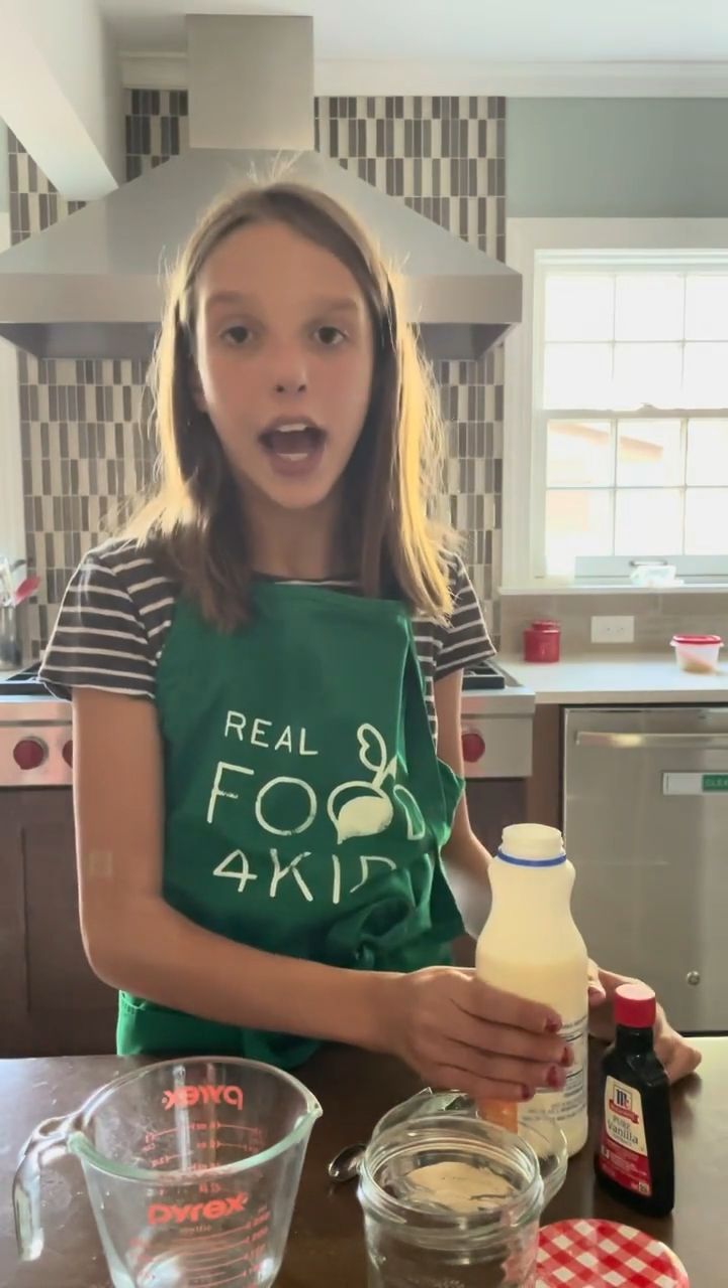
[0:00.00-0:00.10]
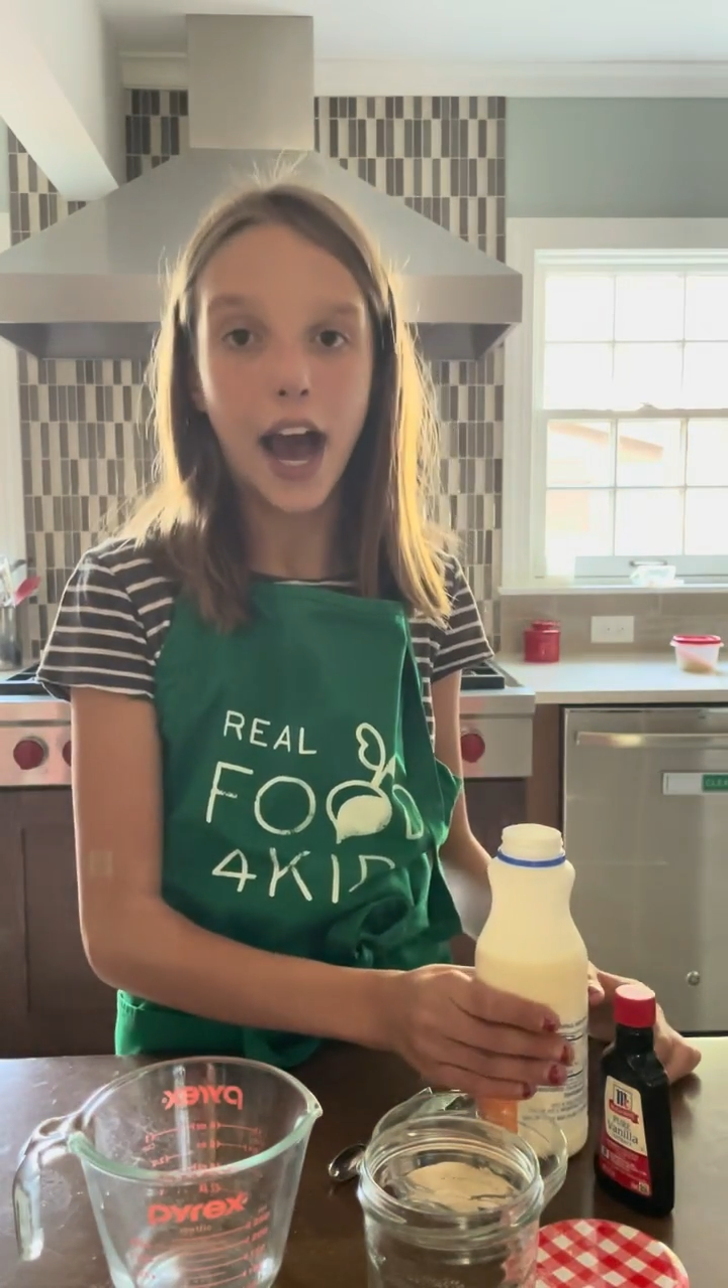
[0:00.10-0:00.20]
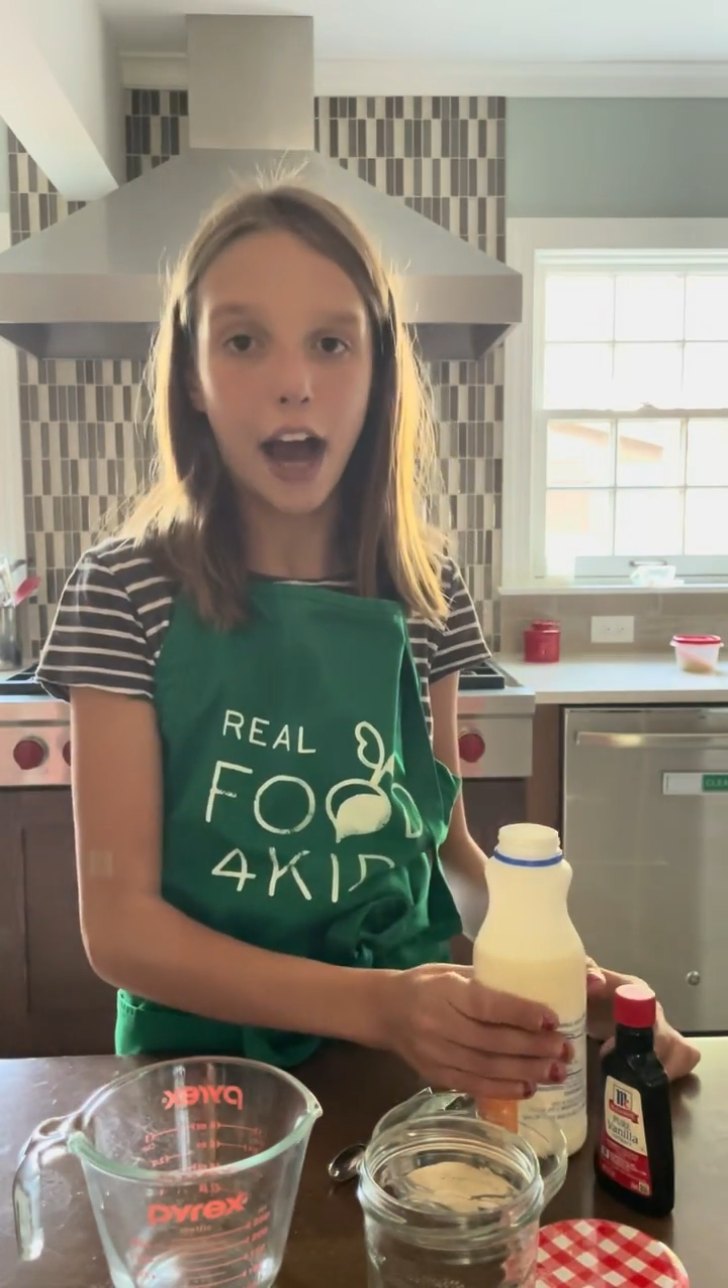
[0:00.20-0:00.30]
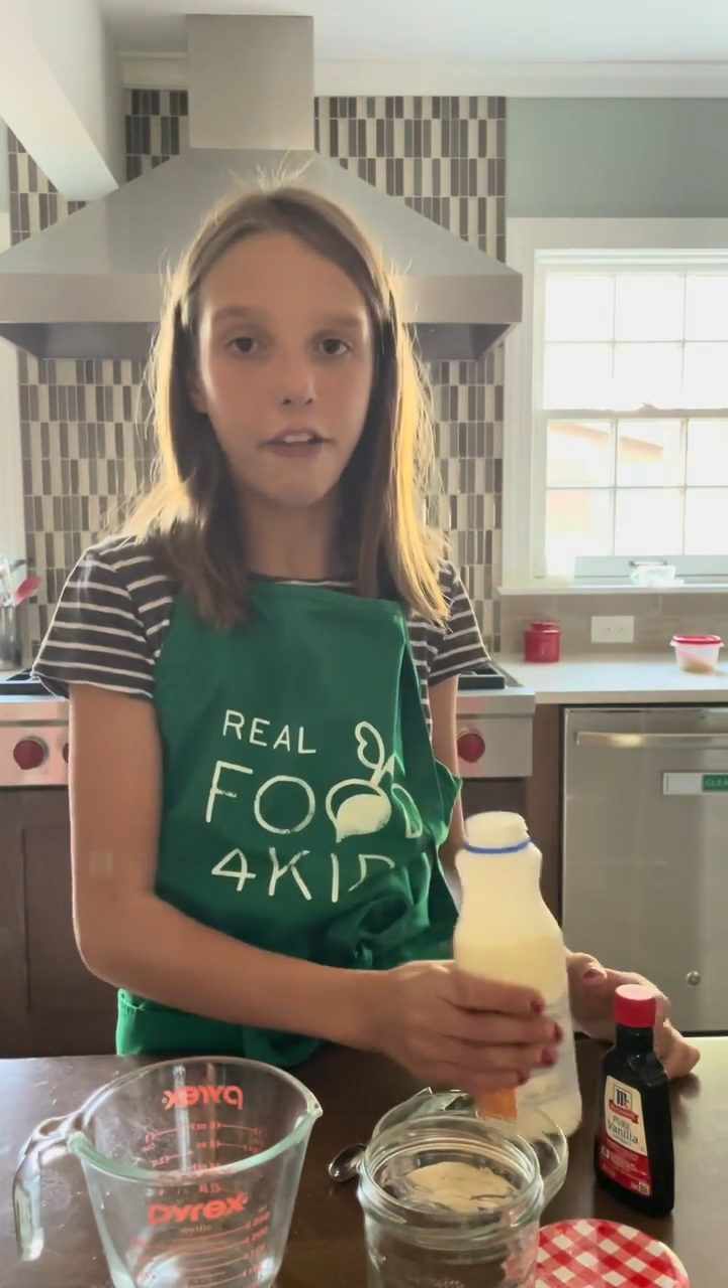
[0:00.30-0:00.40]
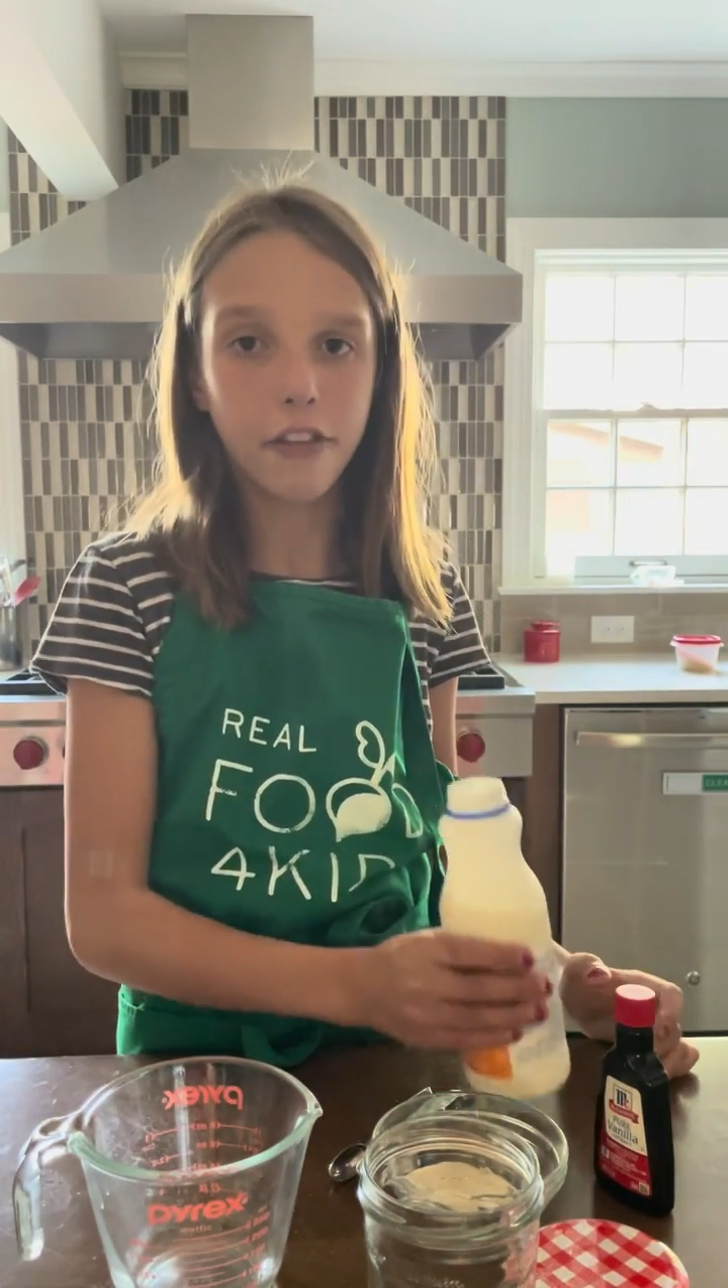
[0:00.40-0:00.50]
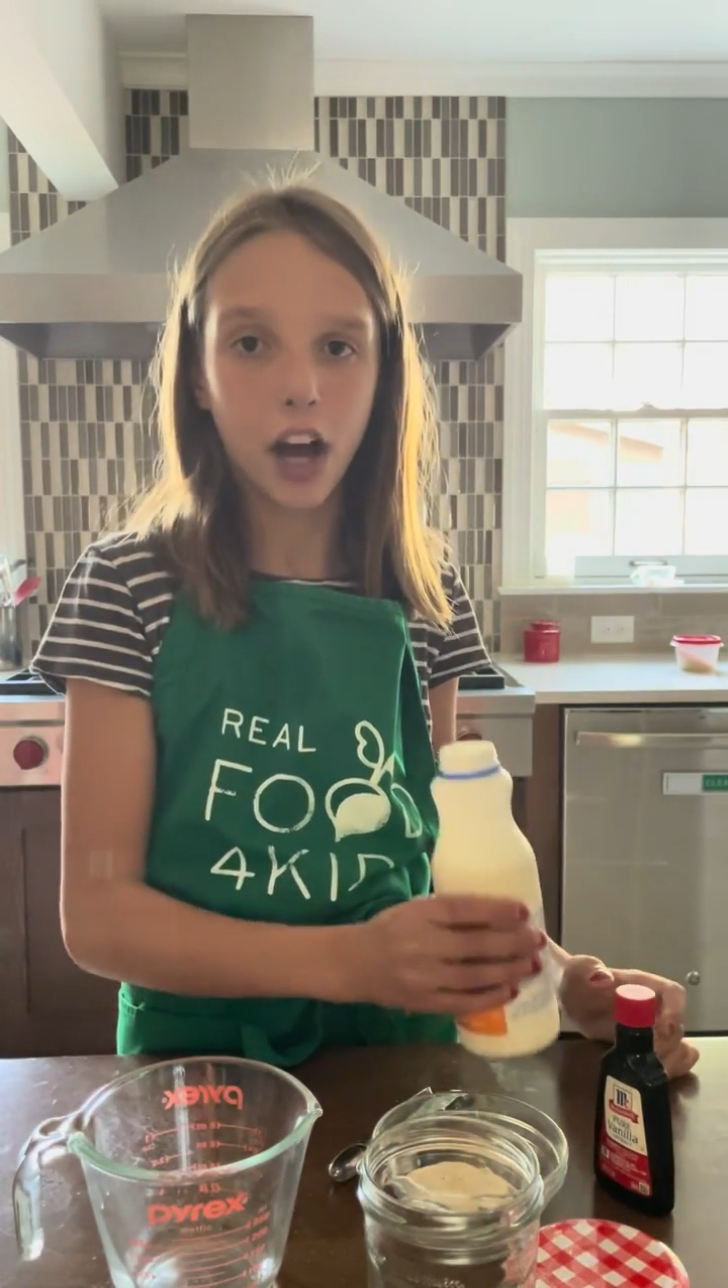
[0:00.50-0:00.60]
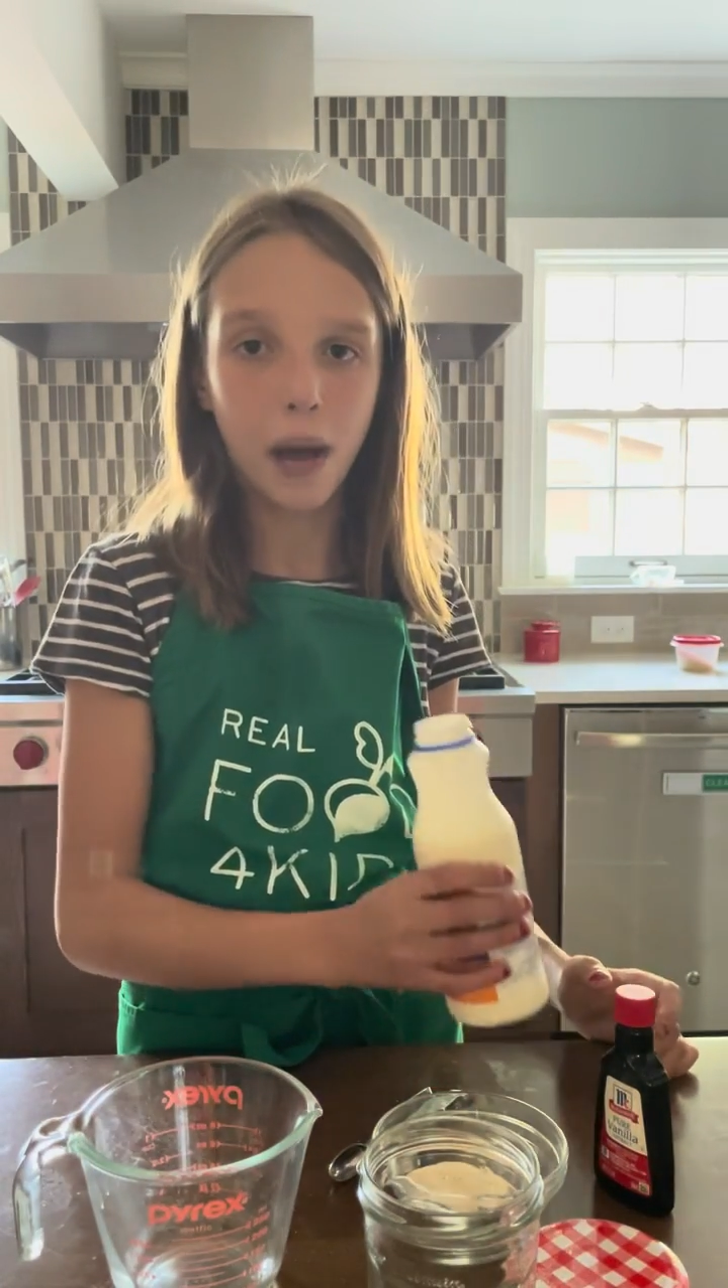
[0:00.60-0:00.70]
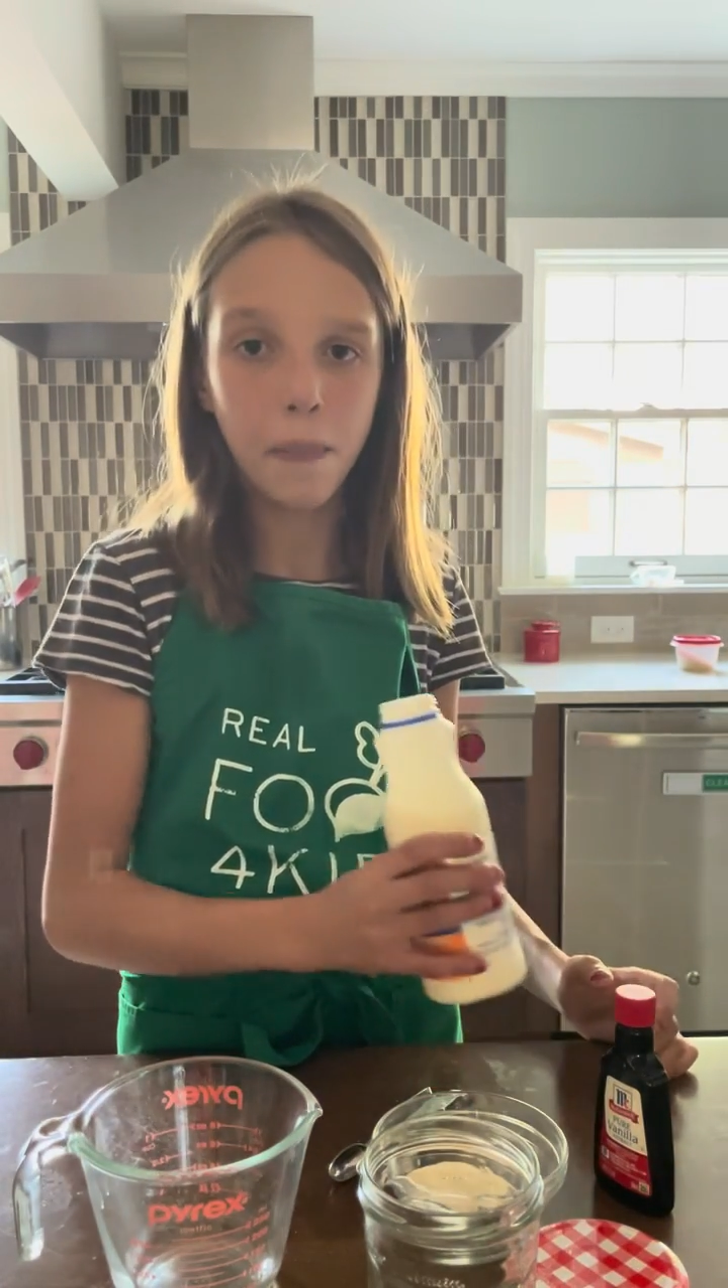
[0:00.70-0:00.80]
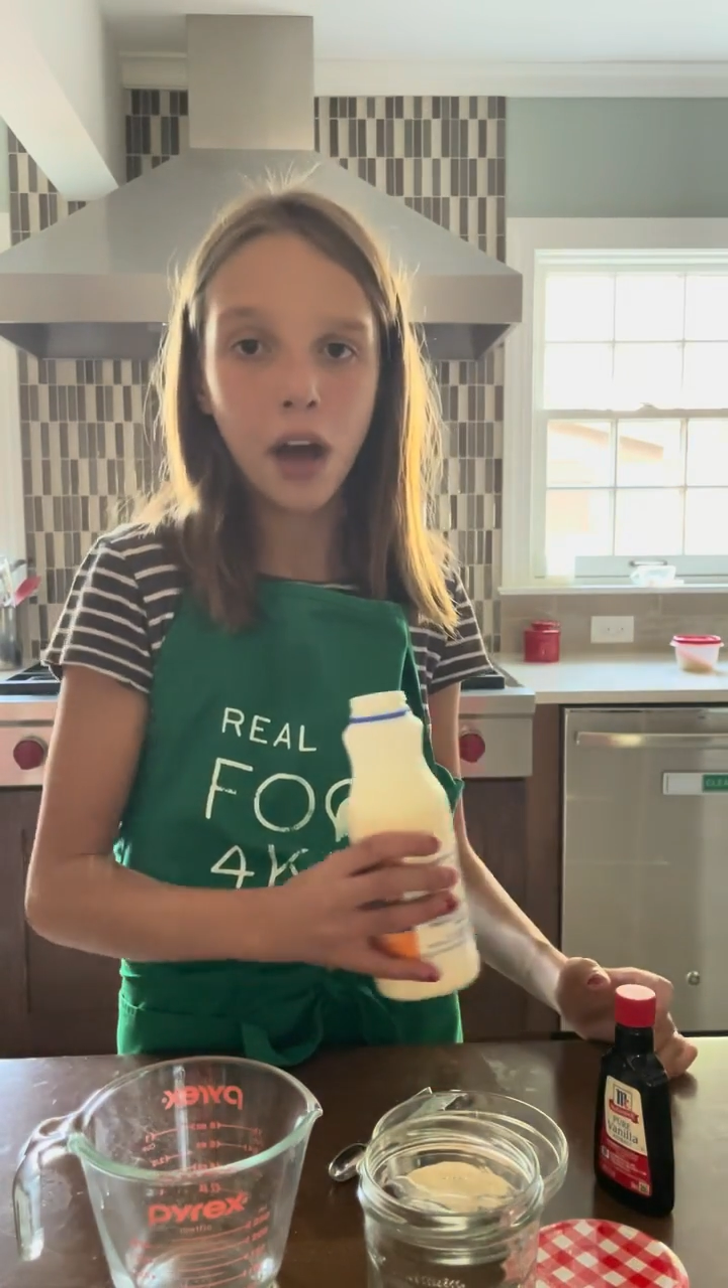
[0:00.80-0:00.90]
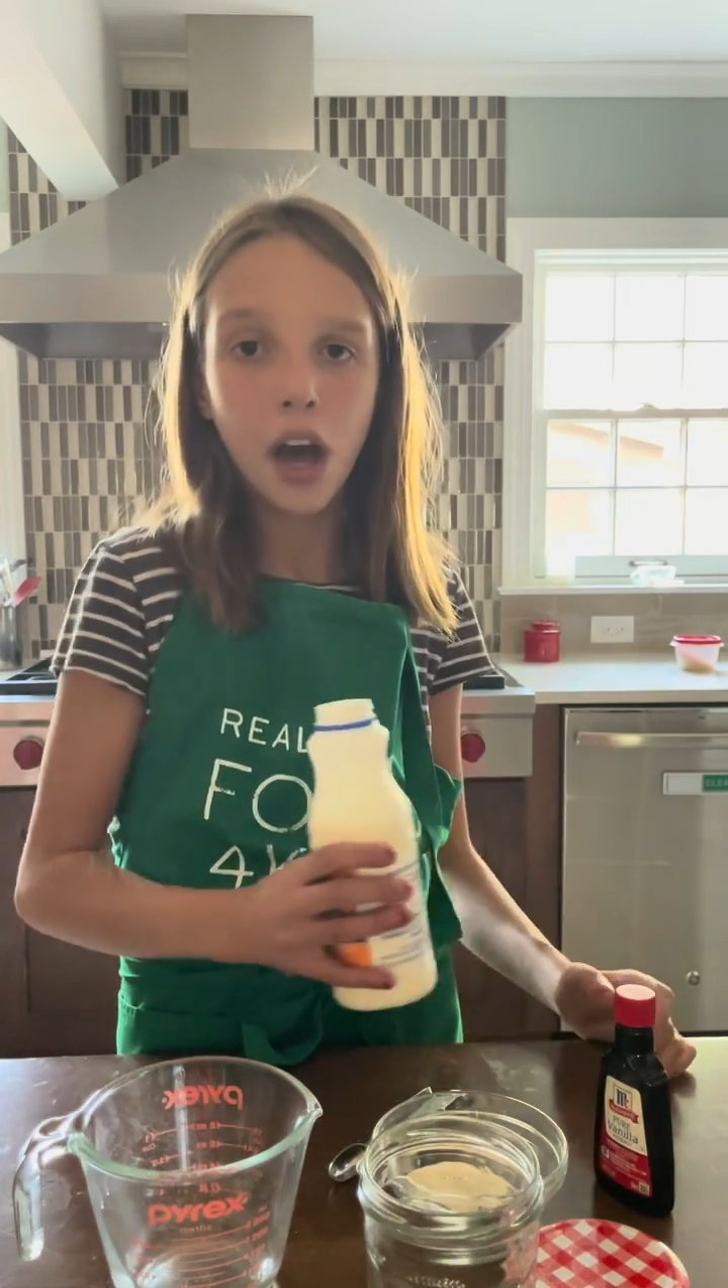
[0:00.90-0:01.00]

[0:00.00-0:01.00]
half cup